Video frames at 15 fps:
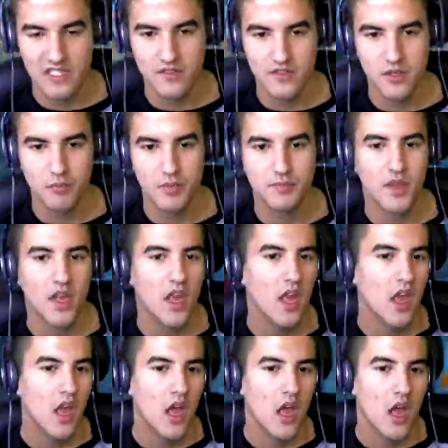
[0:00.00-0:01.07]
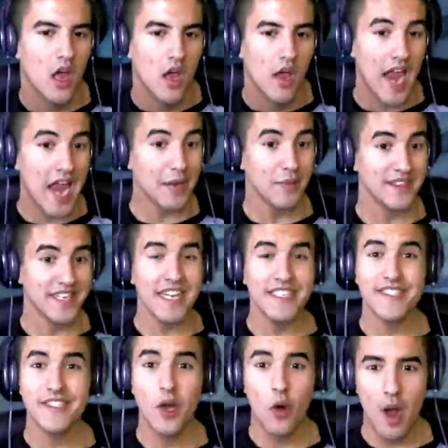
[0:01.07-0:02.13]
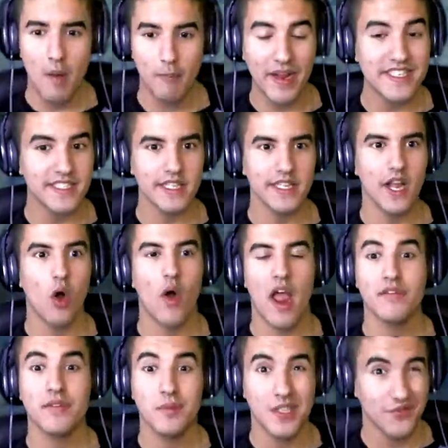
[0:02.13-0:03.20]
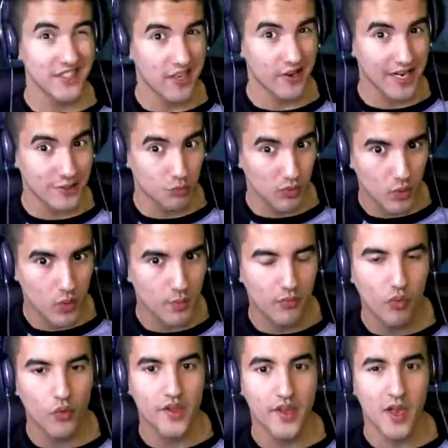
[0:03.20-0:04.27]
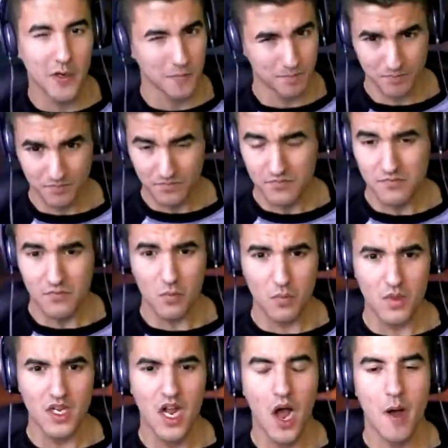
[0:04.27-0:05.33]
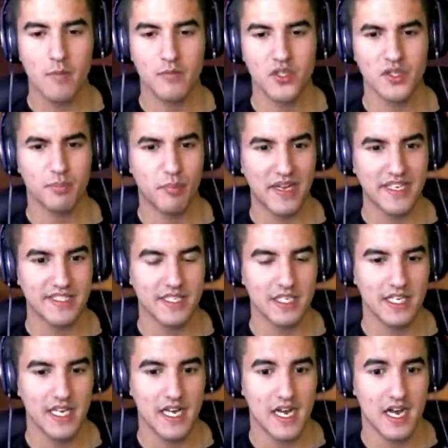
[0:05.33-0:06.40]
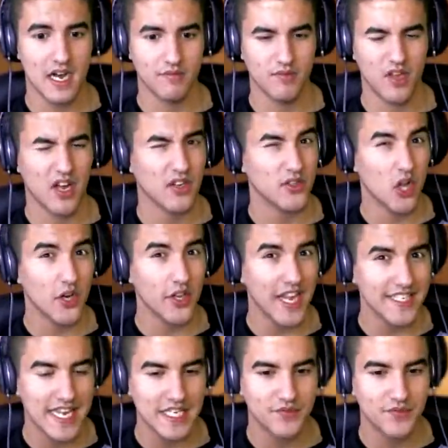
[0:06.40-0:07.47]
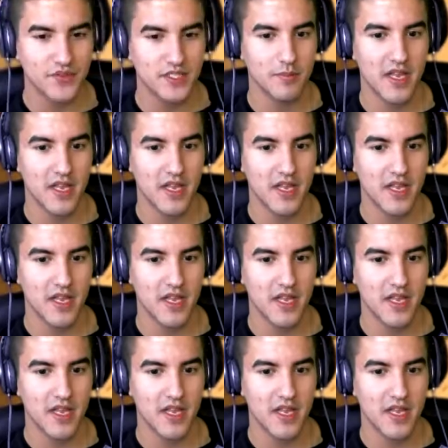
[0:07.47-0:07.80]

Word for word: That's stupid. Anyways, guys, so uh, basically, oh, I have some stuff to tell you guys really quick before we go um, just basically, uh, a lot of you guys asked for